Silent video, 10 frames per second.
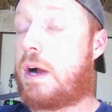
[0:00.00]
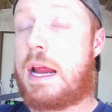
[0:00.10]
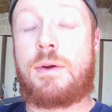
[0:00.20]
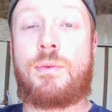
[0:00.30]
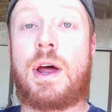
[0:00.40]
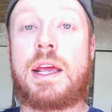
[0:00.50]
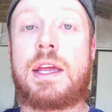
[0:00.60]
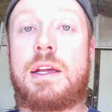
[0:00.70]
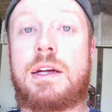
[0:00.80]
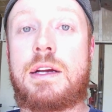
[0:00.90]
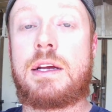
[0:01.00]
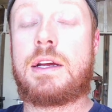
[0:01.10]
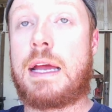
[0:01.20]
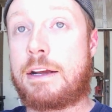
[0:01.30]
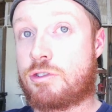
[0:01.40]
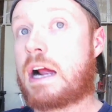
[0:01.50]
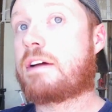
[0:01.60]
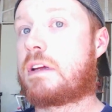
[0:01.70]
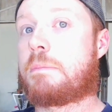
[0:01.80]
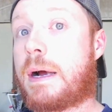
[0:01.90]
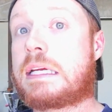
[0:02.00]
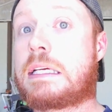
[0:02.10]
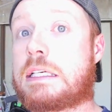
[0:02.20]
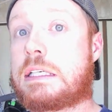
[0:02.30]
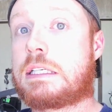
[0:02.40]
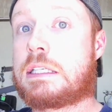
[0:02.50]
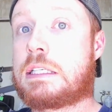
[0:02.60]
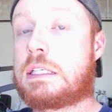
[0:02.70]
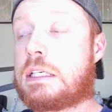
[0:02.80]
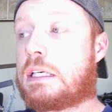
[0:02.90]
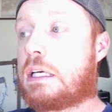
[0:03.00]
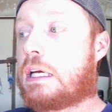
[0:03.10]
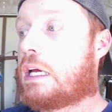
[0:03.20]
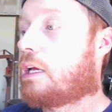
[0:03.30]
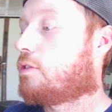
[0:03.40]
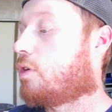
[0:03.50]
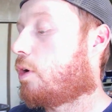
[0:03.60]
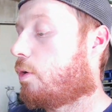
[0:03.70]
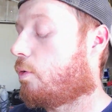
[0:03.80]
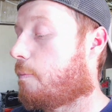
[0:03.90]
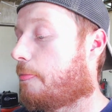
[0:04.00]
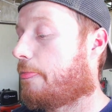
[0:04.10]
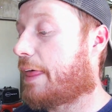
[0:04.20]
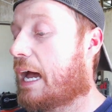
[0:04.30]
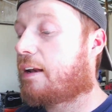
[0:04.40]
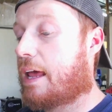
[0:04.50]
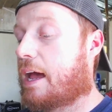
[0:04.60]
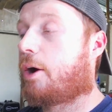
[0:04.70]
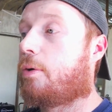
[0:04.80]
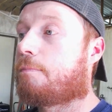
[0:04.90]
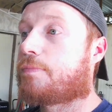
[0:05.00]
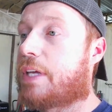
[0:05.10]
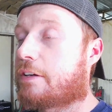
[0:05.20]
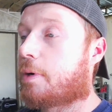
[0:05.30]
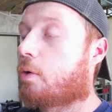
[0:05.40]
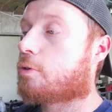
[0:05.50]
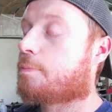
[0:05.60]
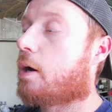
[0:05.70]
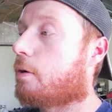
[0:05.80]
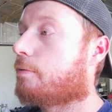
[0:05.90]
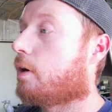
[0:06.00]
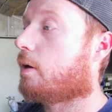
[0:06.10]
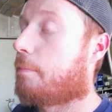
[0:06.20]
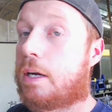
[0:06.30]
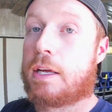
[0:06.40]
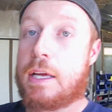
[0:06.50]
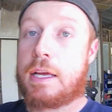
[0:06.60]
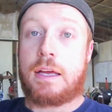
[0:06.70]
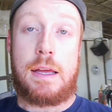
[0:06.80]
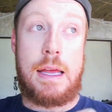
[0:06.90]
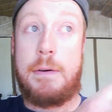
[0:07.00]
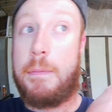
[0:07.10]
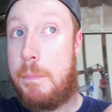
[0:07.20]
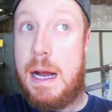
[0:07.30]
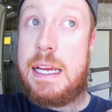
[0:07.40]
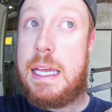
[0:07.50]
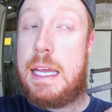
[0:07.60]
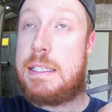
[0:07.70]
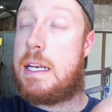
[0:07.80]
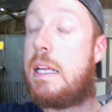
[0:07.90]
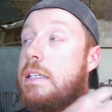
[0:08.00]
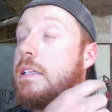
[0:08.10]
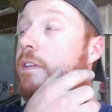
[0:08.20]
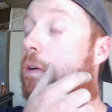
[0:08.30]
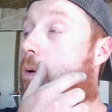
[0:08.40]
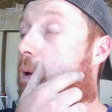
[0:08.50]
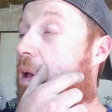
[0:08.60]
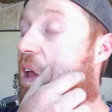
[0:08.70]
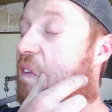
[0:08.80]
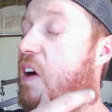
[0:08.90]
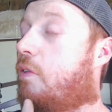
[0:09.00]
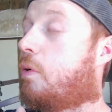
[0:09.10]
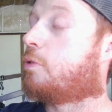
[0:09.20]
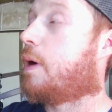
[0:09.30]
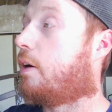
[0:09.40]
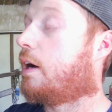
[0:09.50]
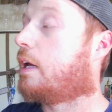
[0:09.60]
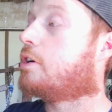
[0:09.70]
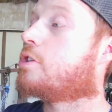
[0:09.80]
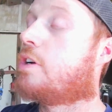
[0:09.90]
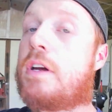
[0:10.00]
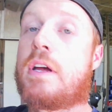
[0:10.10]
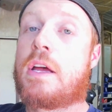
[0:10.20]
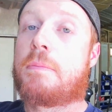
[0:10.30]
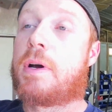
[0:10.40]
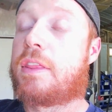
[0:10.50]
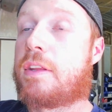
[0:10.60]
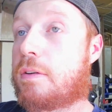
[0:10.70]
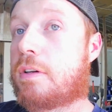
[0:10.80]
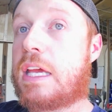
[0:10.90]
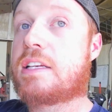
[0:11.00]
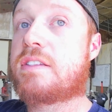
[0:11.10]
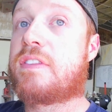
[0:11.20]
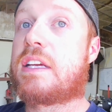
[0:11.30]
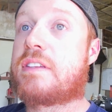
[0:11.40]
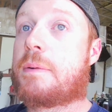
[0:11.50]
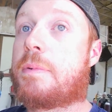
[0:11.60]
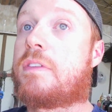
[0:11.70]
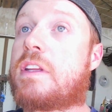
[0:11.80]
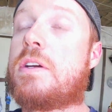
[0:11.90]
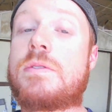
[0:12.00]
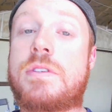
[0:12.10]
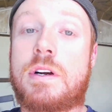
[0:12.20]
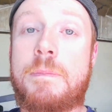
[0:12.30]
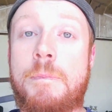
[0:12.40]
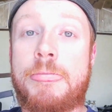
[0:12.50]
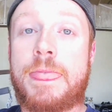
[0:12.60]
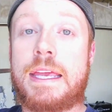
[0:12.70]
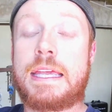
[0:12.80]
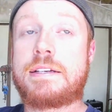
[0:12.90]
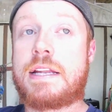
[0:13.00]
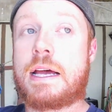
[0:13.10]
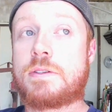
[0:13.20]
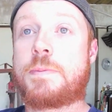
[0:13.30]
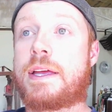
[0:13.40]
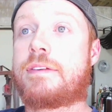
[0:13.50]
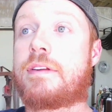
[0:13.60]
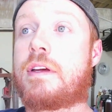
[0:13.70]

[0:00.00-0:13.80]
a running and driving bike. So that now takes my horsepower from, my case, an 85 horsepower-ish, but in the case of the example of the user, he has now spent